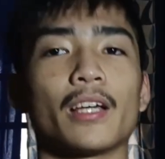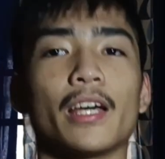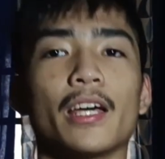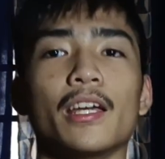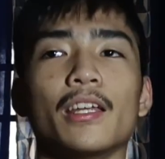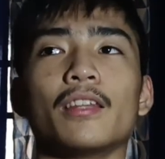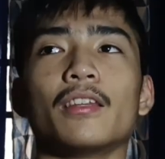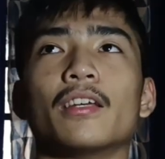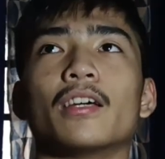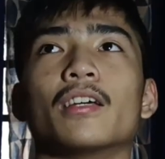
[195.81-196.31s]

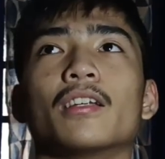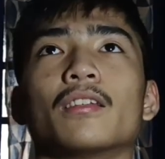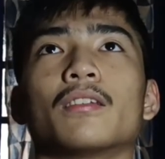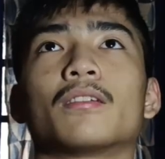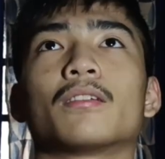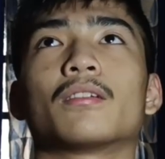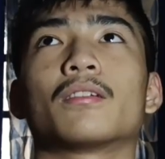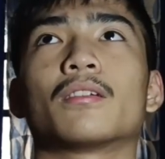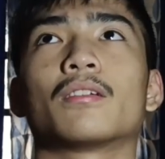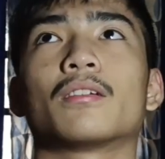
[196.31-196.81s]
And
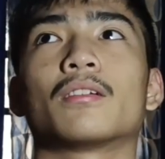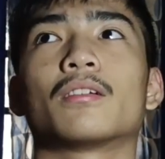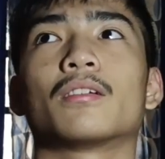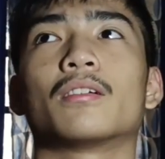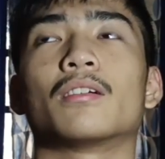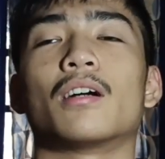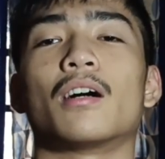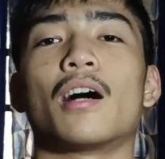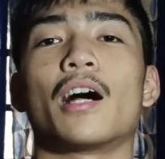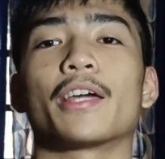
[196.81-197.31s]

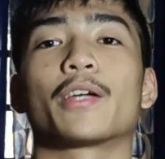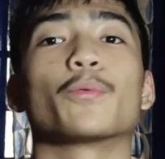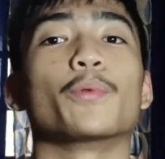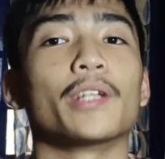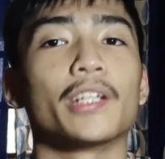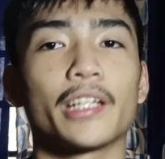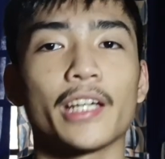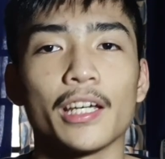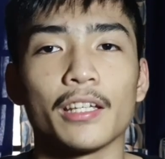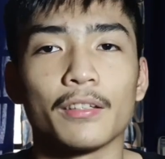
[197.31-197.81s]
then I
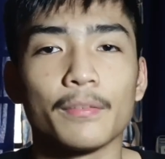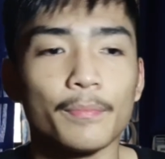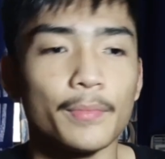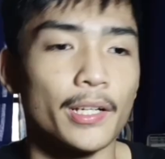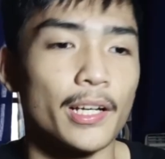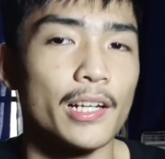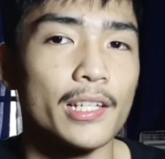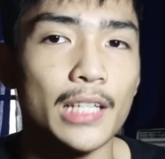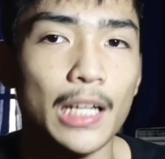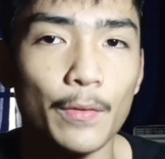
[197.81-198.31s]
quit again
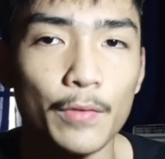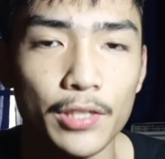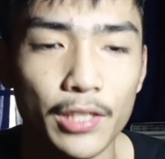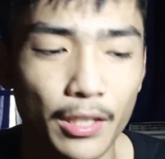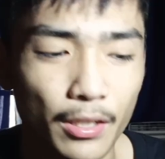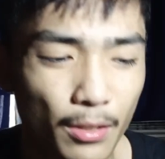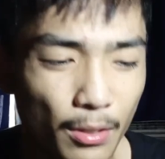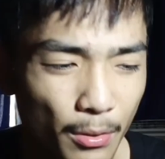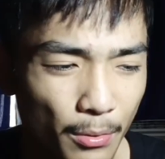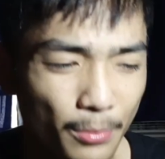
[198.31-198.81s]
because I was
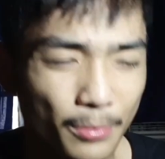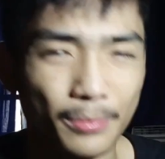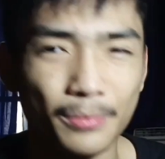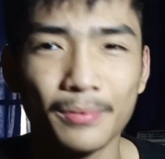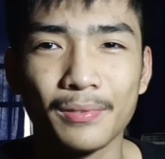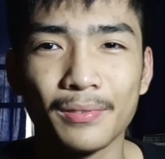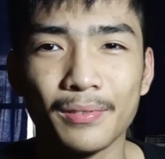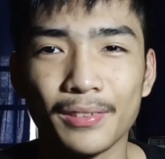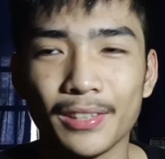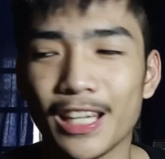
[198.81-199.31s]
like, oh
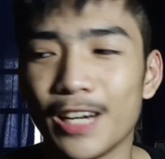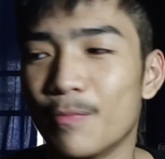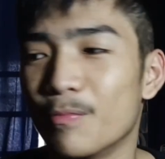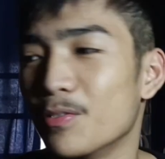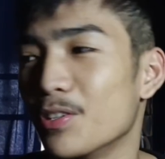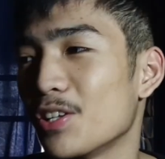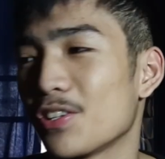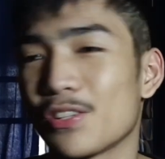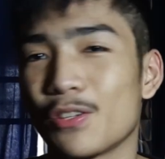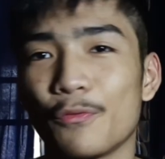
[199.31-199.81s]
damn,
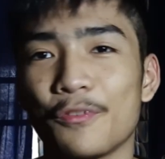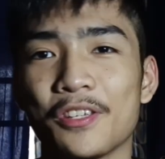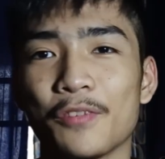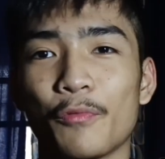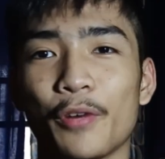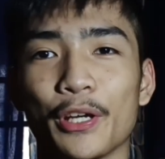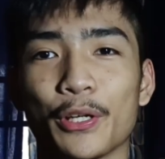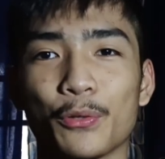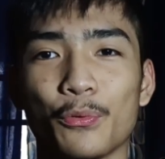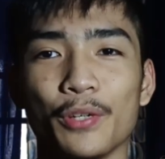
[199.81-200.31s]
this is the reason
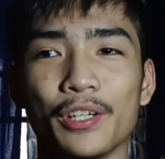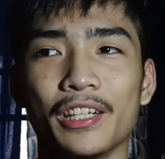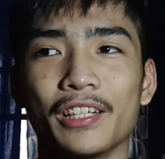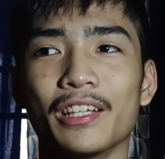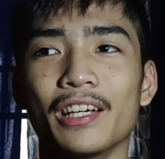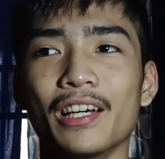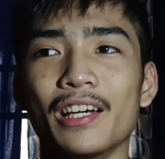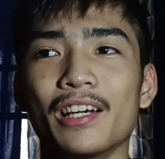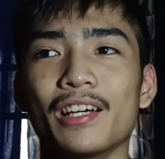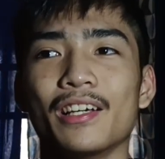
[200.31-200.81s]
why I quitted
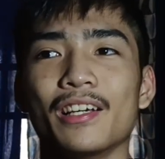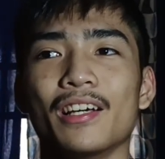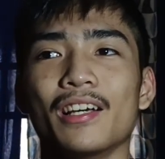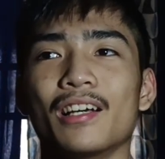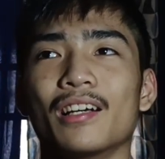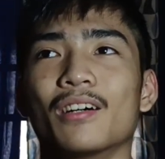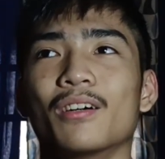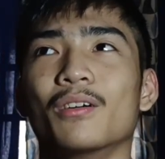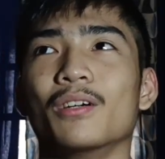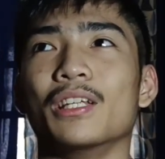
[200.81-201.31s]

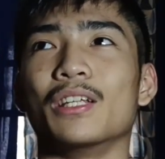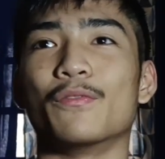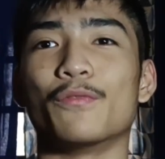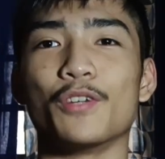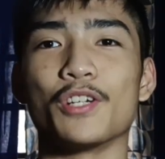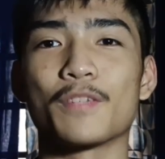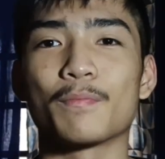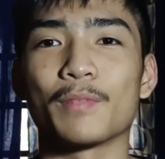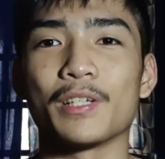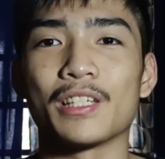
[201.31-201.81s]
in the
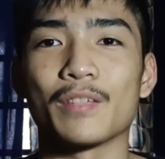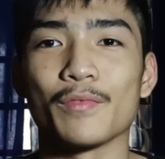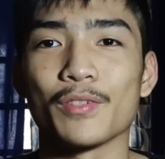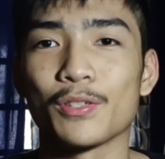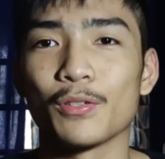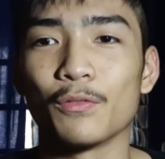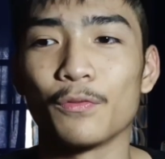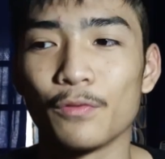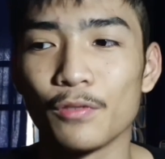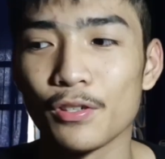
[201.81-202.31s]
first place. It was
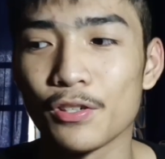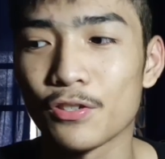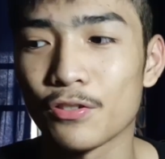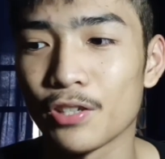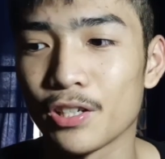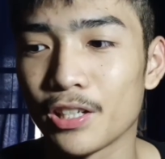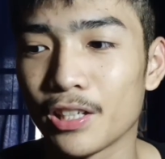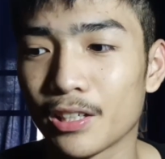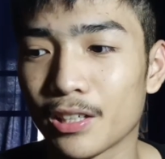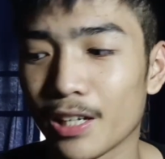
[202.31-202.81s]
so
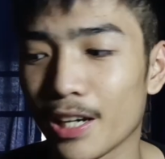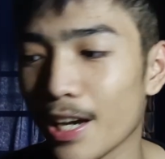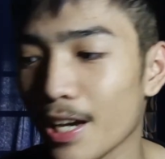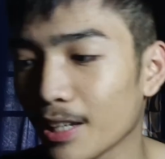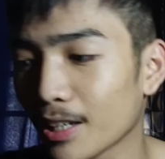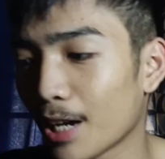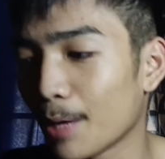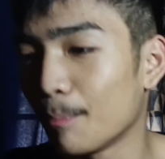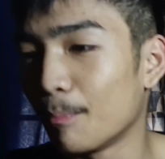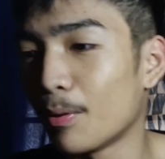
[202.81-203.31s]
frustrating.
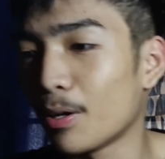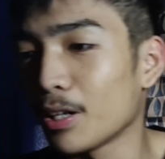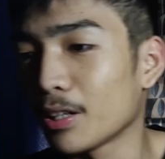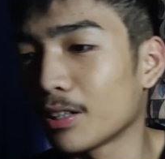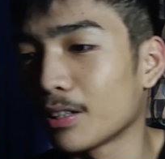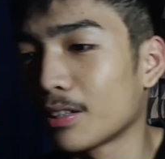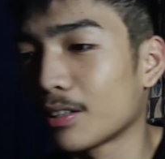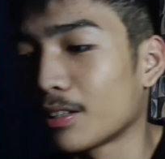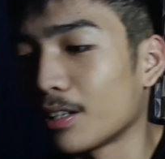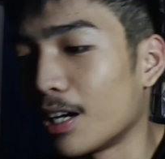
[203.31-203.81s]
And I bought
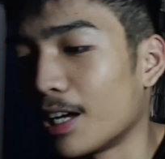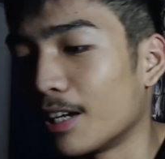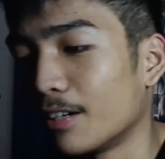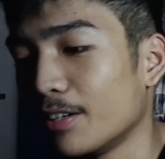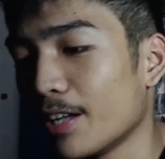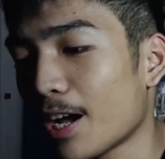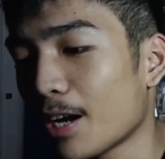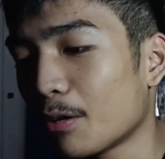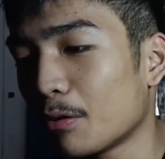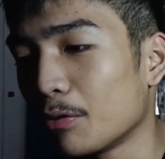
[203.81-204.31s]
a
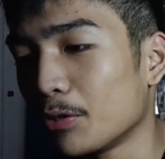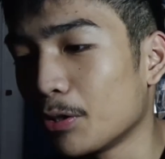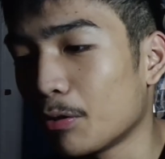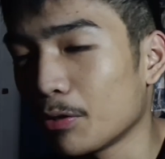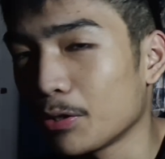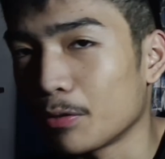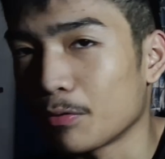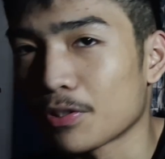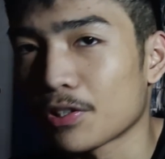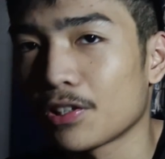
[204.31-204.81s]
narrow
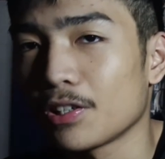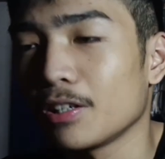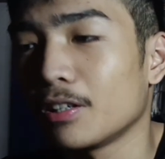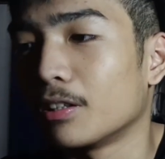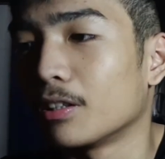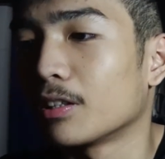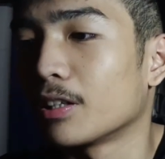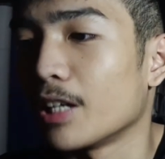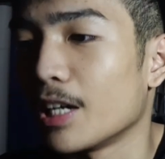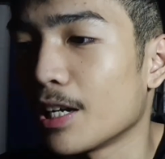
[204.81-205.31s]
yo-yo still,
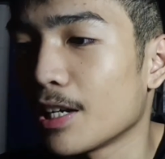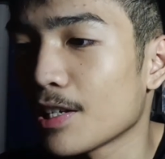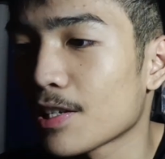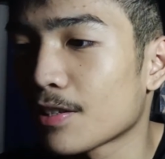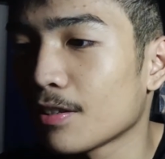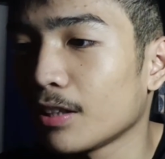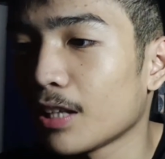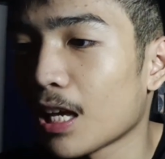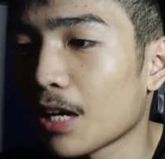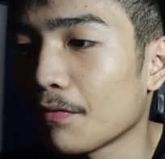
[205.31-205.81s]
and I
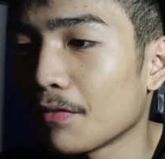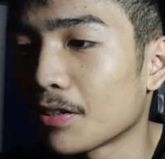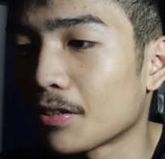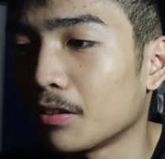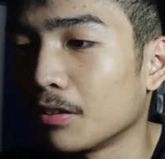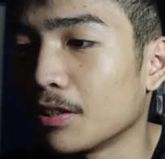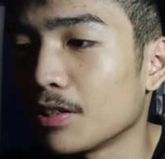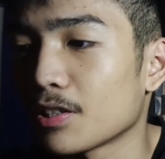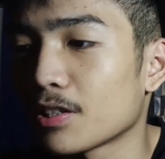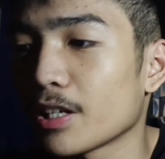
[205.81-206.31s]
still have it
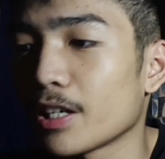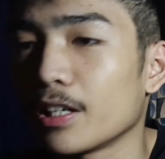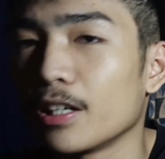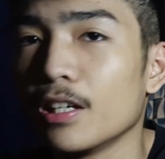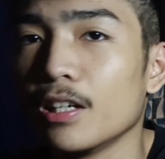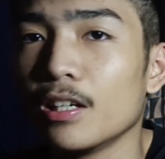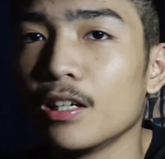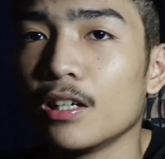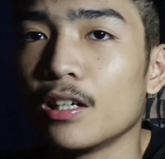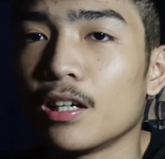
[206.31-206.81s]
till this day.
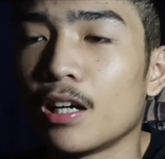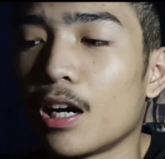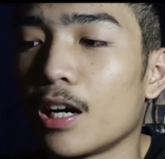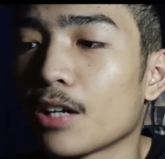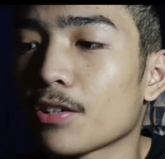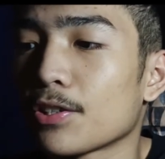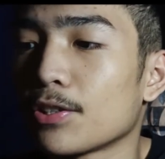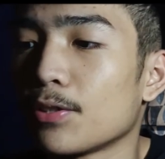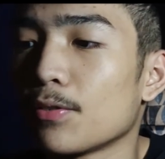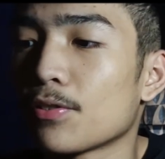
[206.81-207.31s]
I
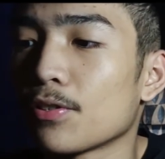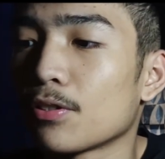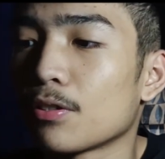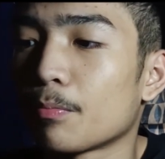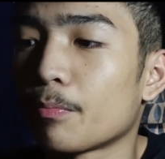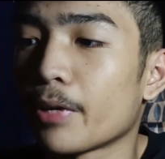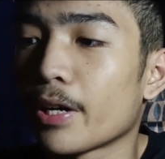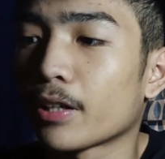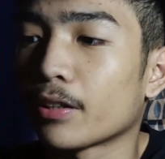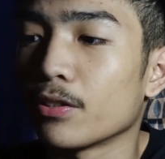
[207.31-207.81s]
actually use it to
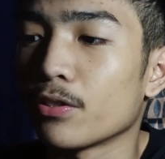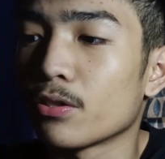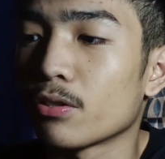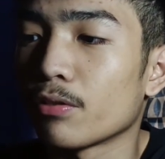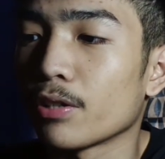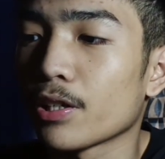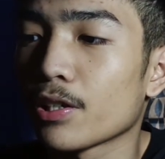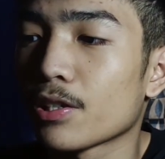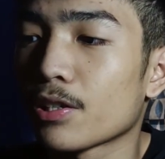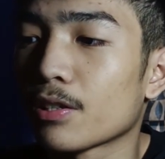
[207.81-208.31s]
practice
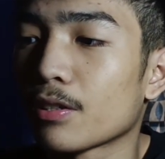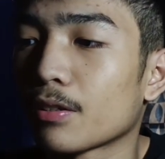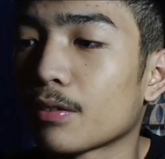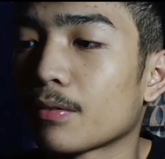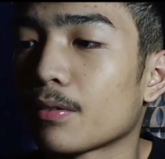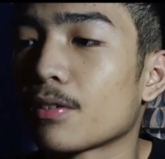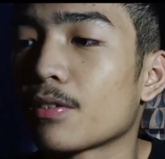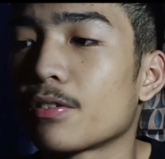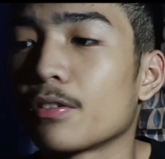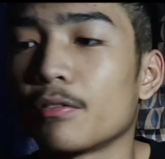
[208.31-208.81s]
tricks.
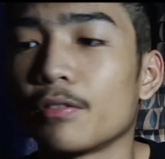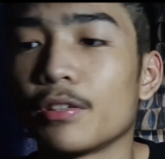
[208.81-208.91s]
So